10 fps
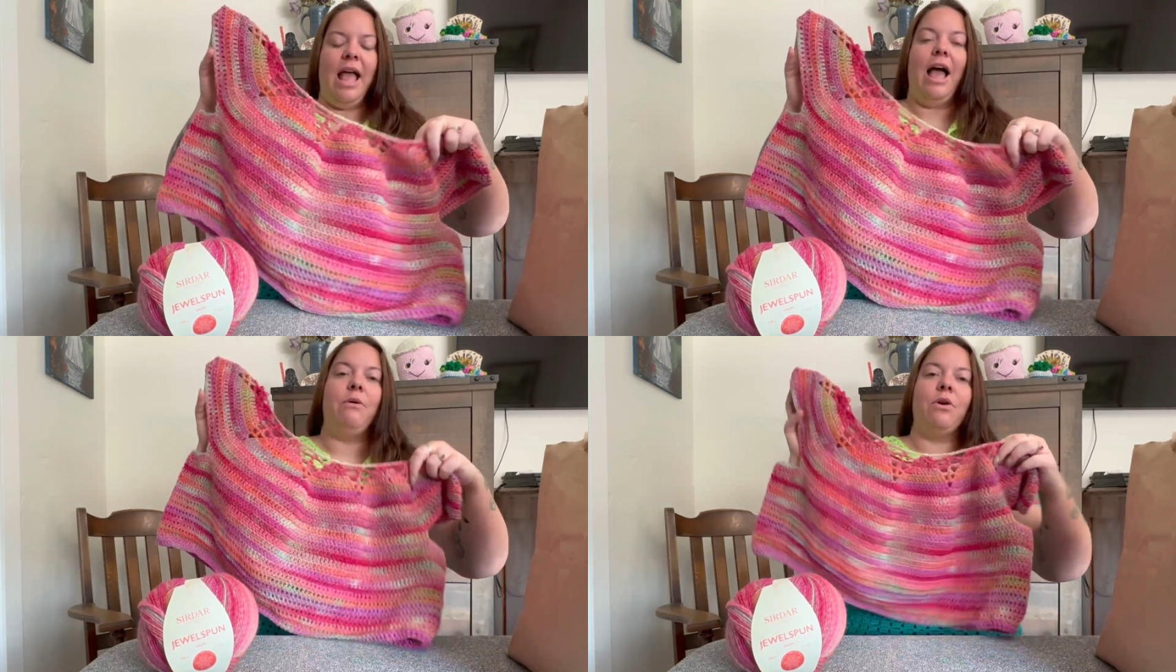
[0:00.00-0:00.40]

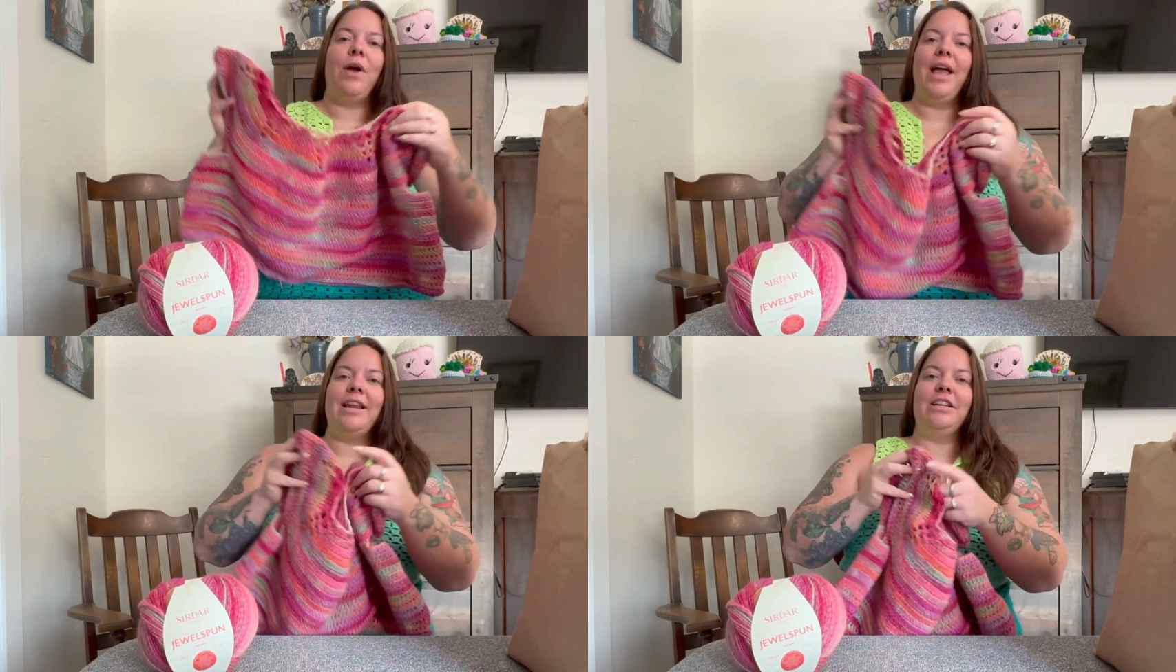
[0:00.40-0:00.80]
I will go
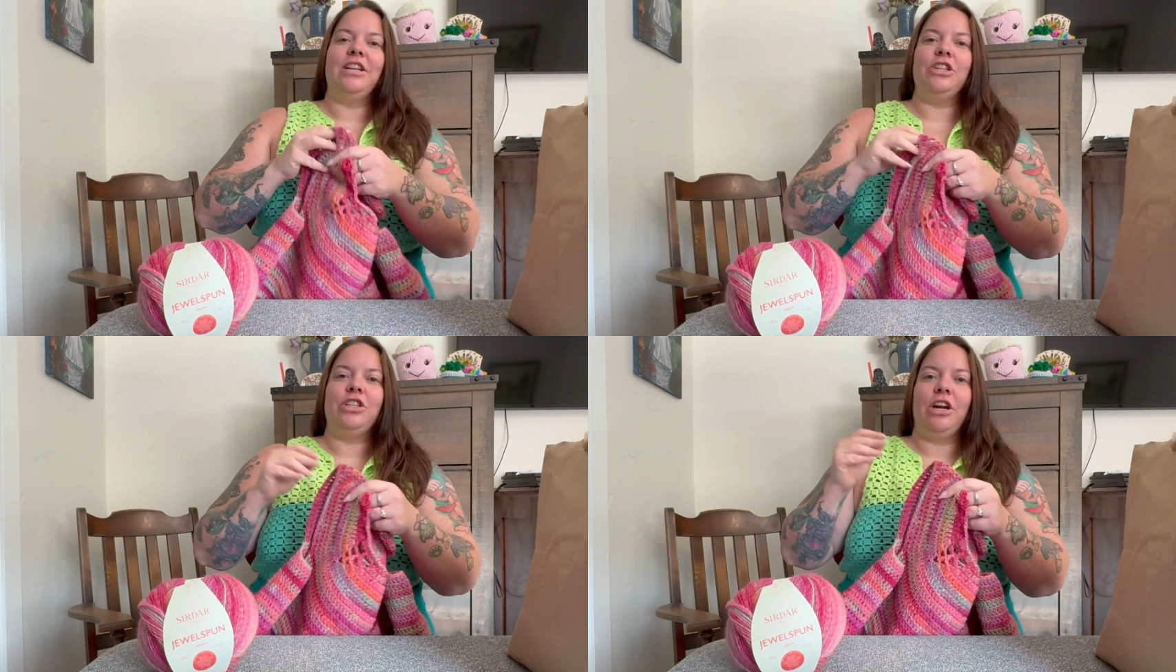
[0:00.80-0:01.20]
ahead and
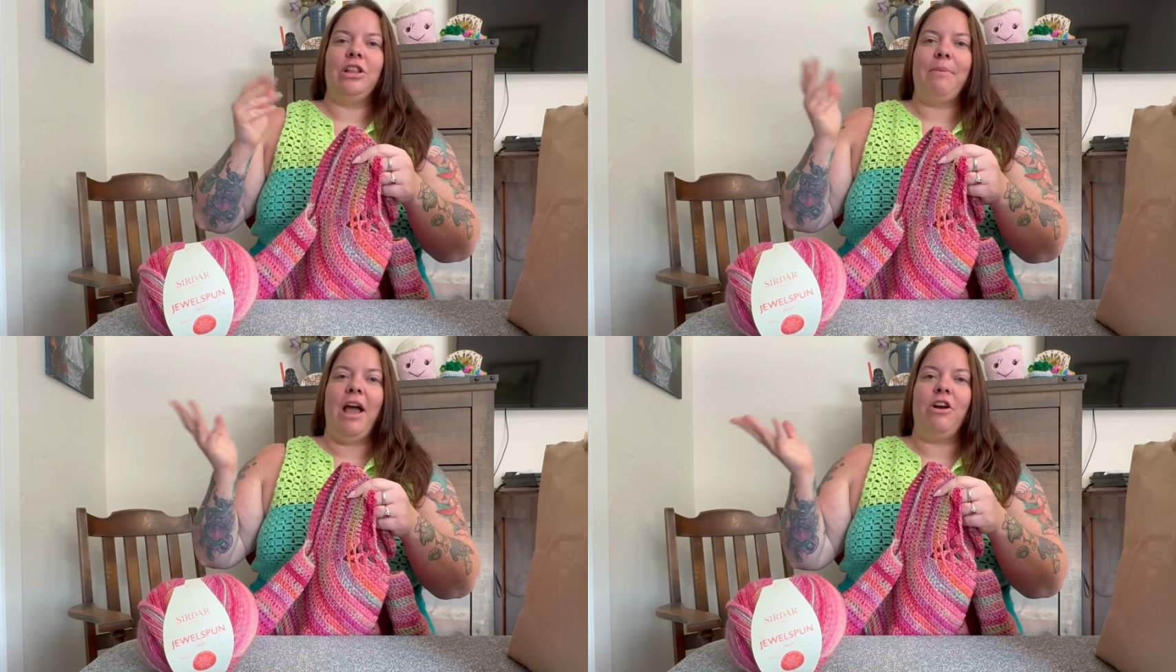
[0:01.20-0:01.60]
share
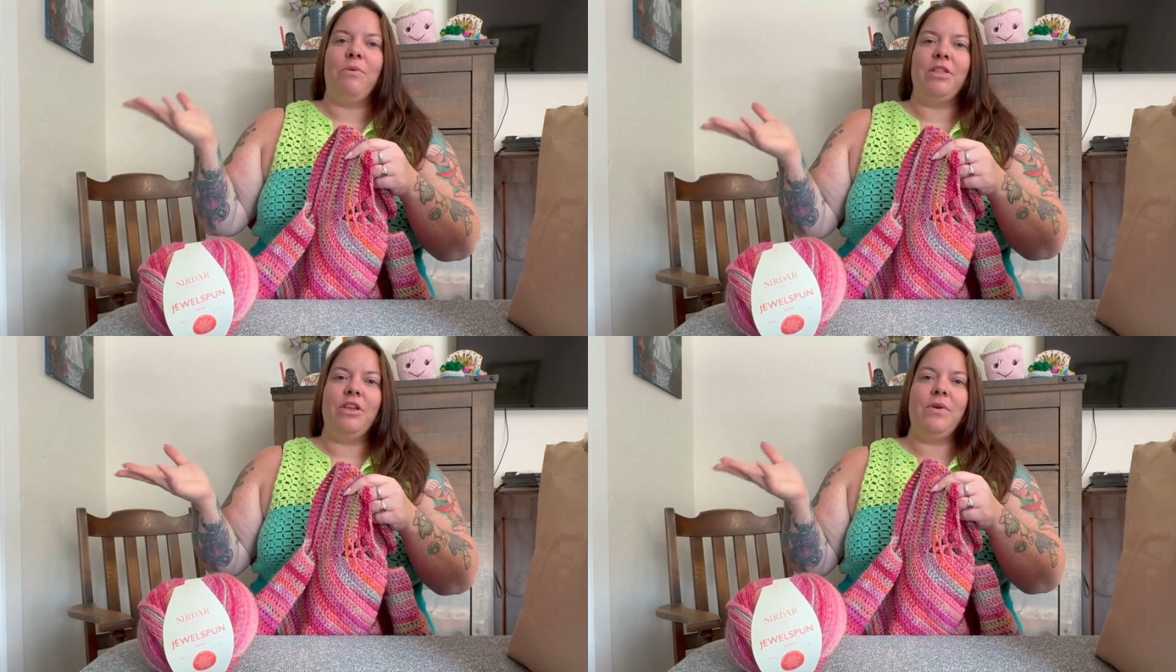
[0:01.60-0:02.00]
the pattern
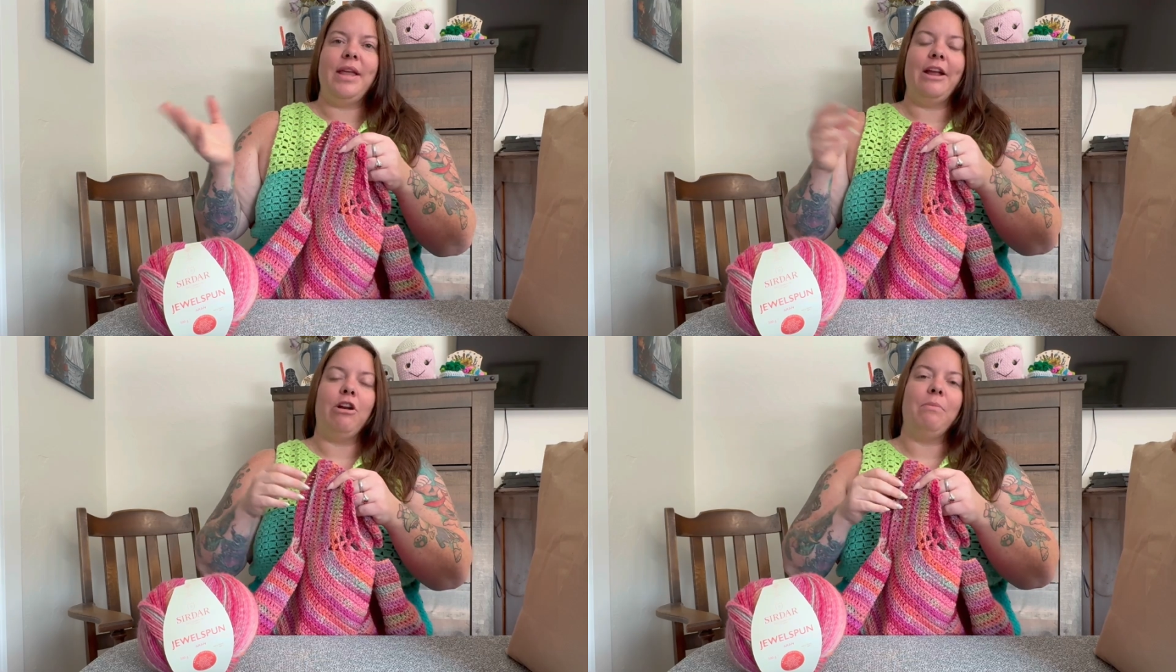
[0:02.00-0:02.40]
with you
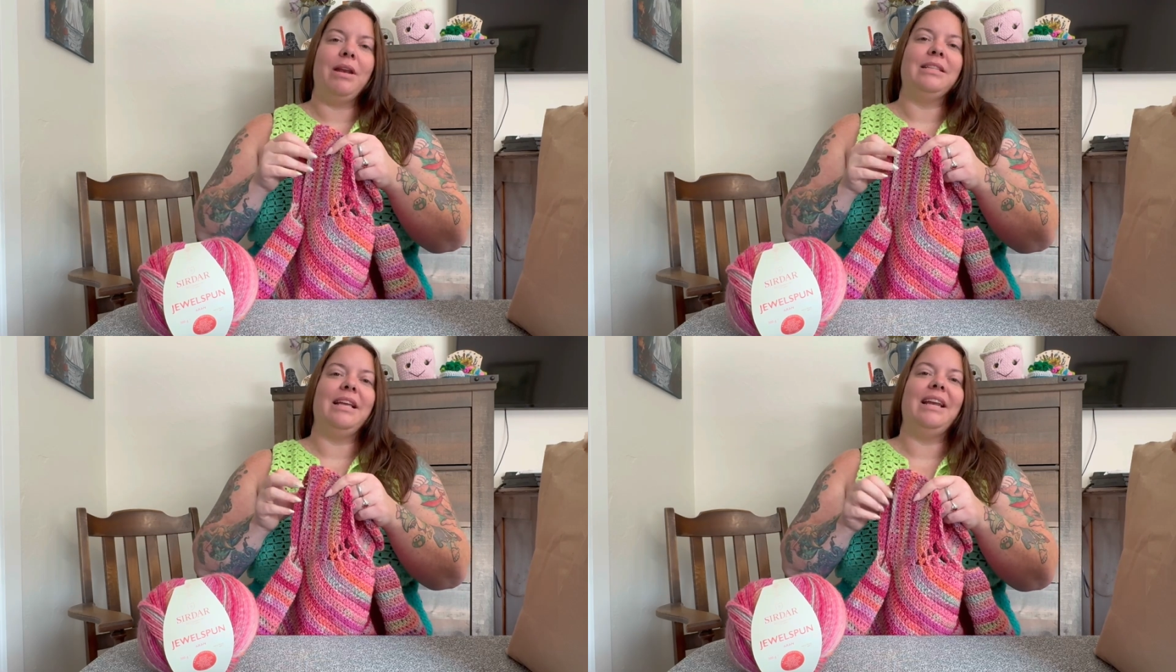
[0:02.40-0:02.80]
here, but
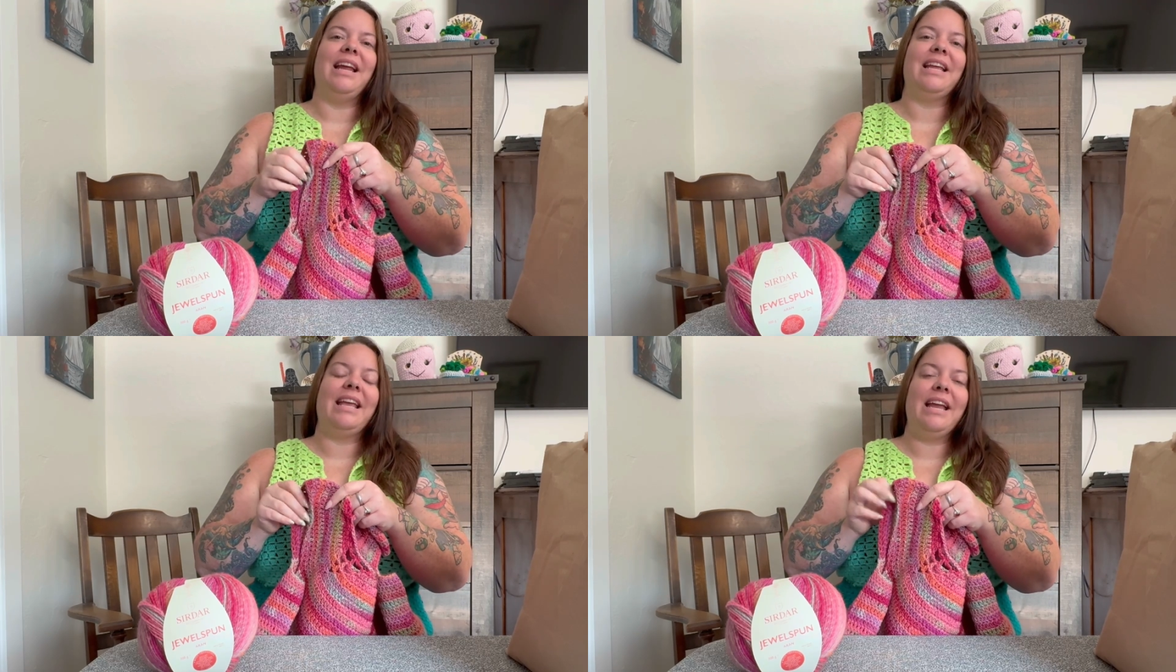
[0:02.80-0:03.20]
it's in
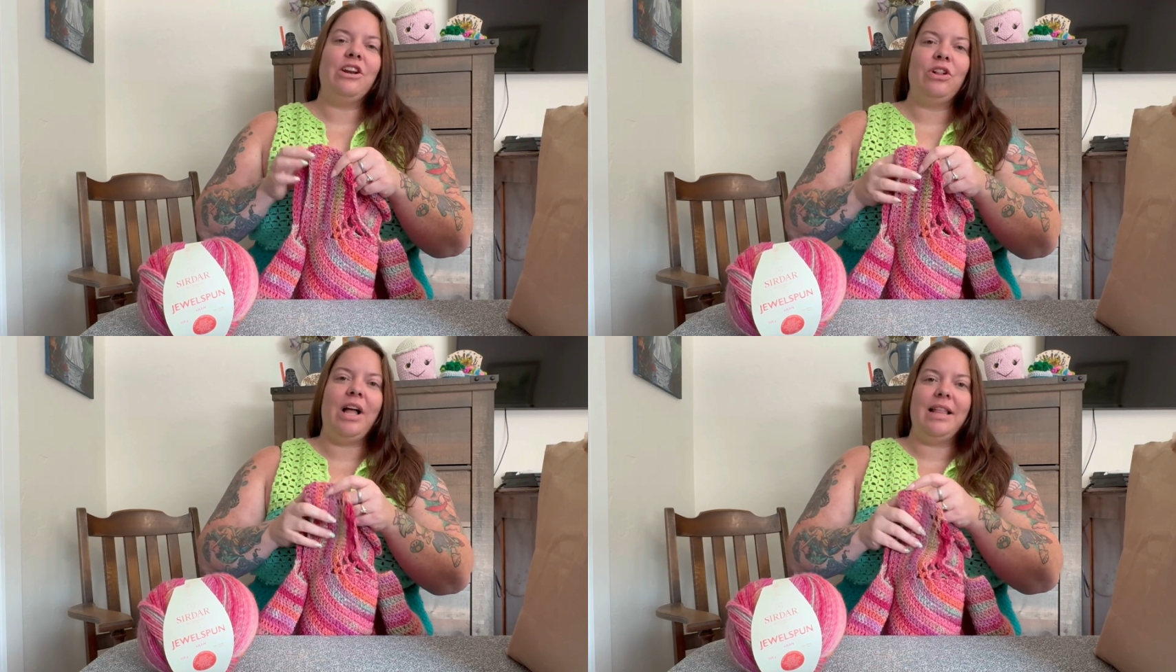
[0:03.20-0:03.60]
a
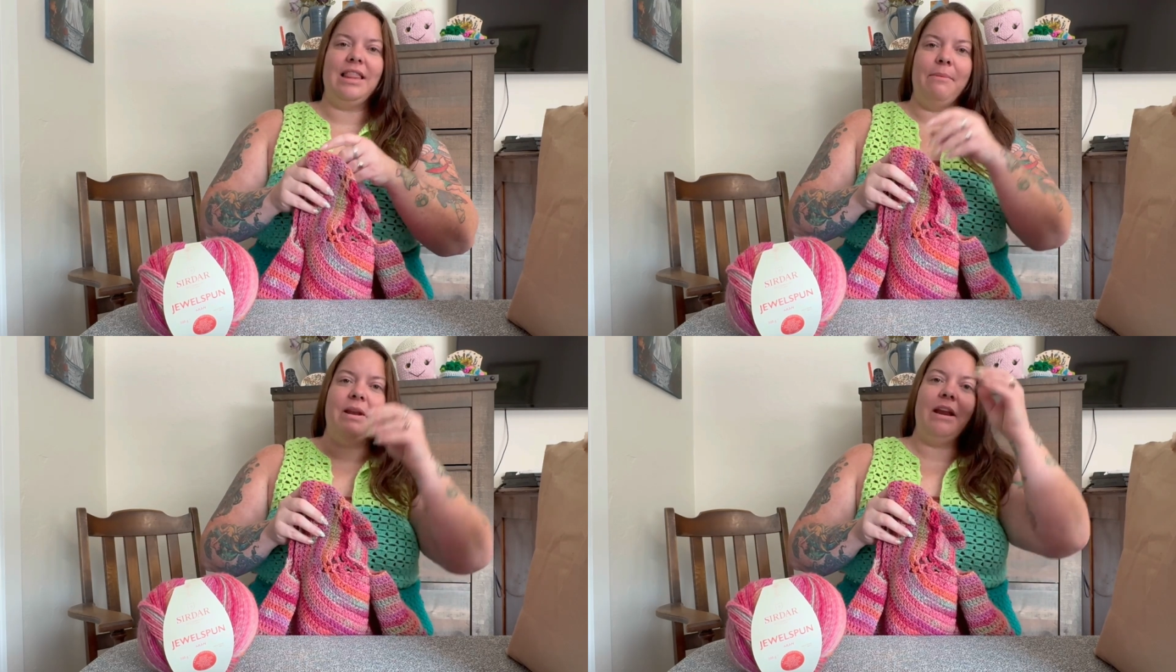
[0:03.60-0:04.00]
Kindle
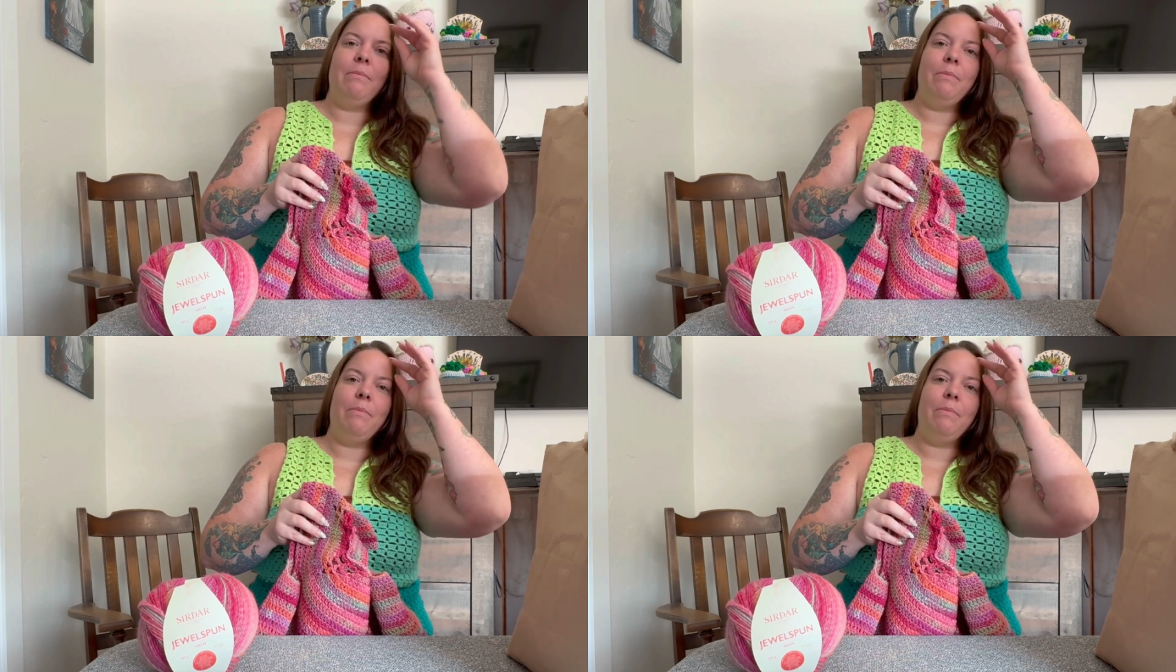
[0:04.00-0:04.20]
Unlimited